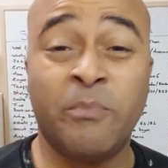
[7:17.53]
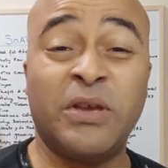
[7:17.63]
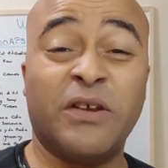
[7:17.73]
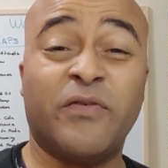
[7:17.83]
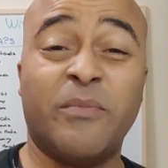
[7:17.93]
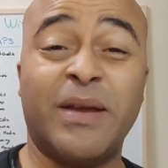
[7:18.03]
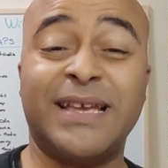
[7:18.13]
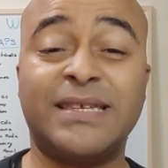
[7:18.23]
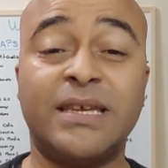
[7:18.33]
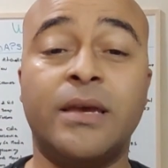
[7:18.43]
Bit of a
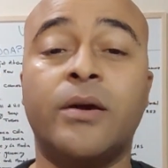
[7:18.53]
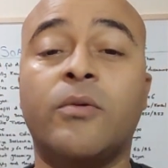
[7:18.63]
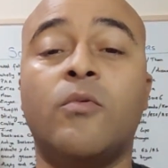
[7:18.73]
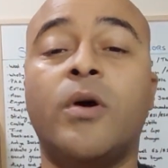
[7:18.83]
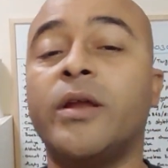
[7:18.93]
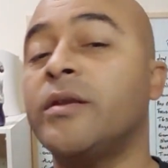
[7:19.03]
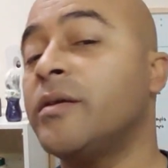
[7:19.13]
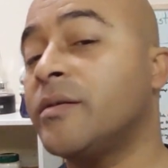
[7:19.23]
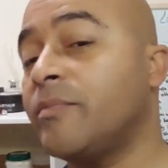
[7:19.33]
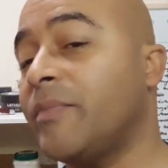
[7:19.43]
messy
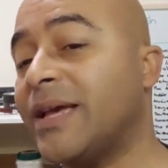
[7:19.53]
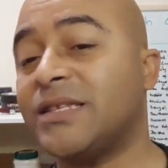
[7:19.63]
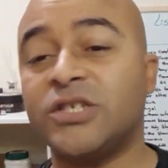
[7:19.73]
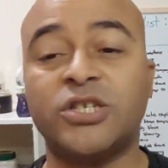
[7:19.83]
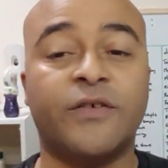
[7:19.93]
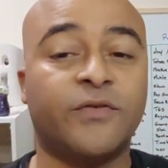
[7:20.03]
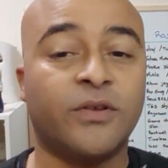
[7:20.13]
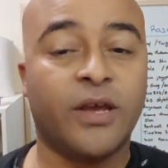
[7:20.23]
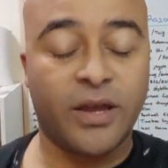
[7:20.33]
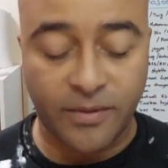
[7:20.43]
one, messy shave
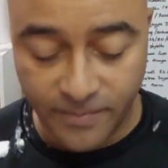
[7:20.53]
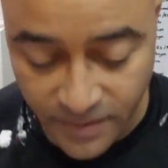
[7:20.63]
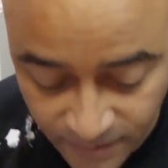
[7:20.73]
today.